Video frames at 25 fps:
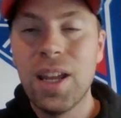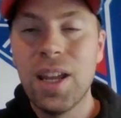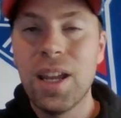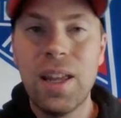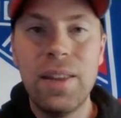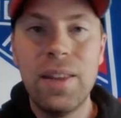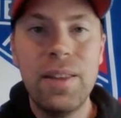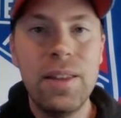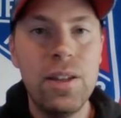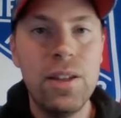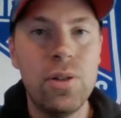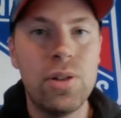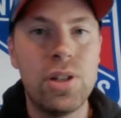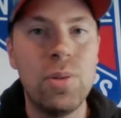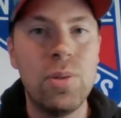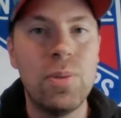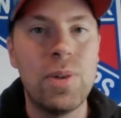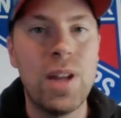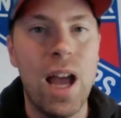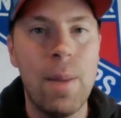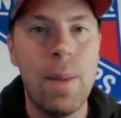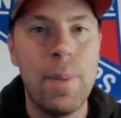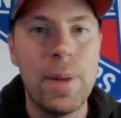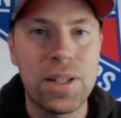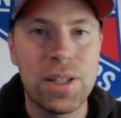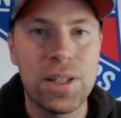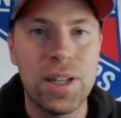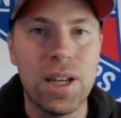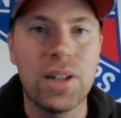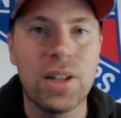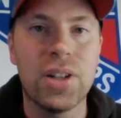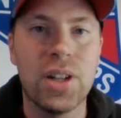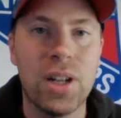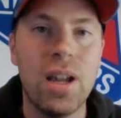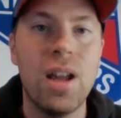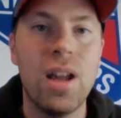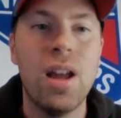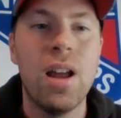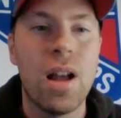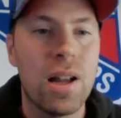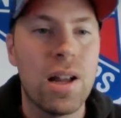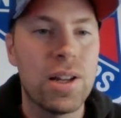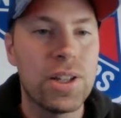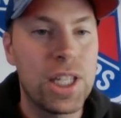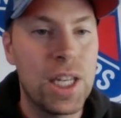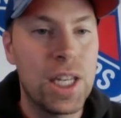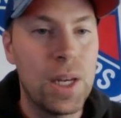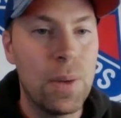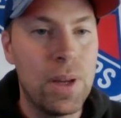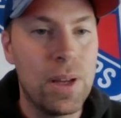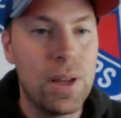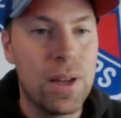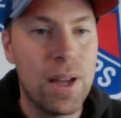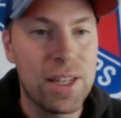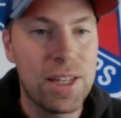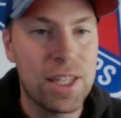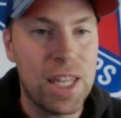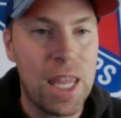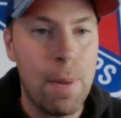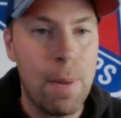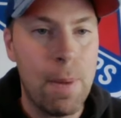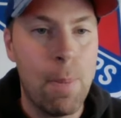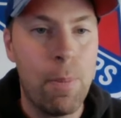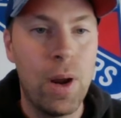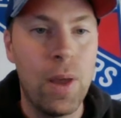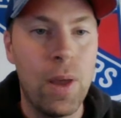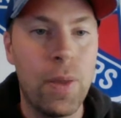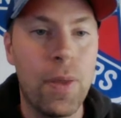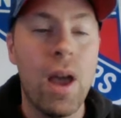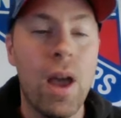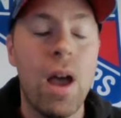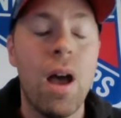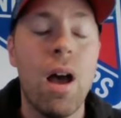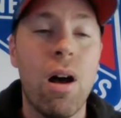in the YouTube comment section. I'll see what you guys came up with.